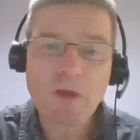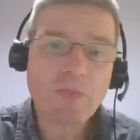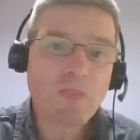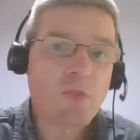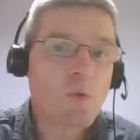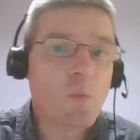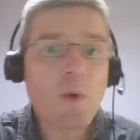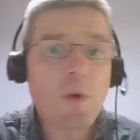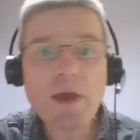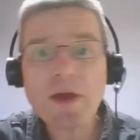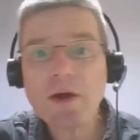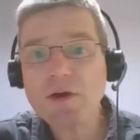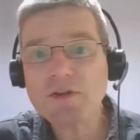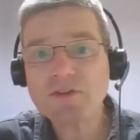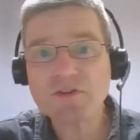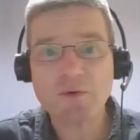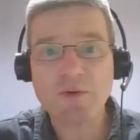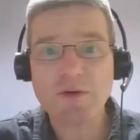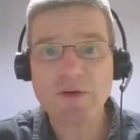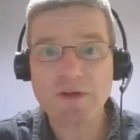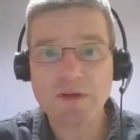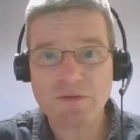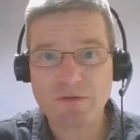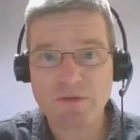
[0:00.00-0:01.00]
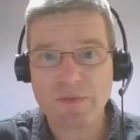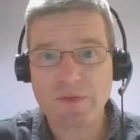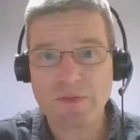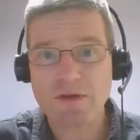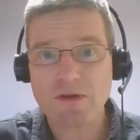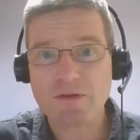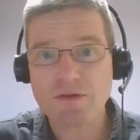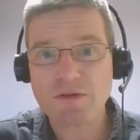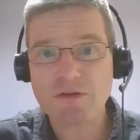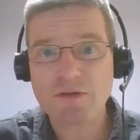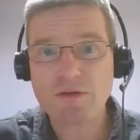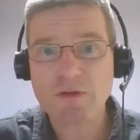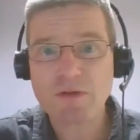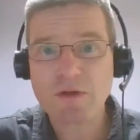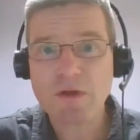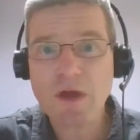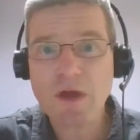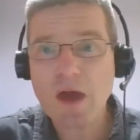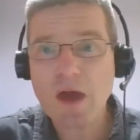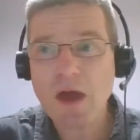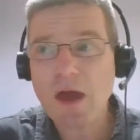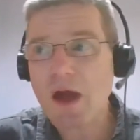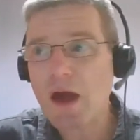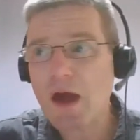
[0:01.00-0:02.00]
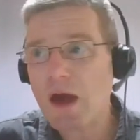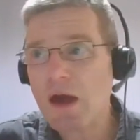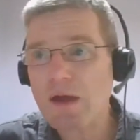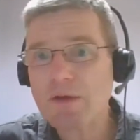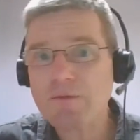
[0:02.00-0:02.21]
The way I do it is this. Uh,